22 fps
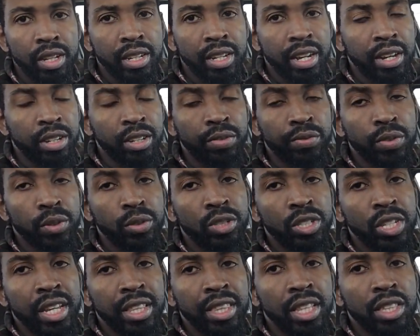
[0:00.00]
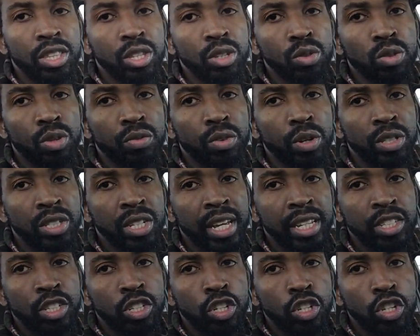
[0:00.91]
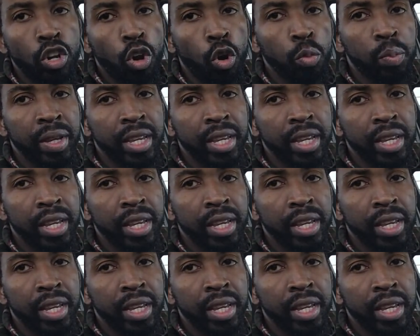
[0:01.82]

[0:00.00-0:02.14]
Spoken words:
Now, if you say that the universe has no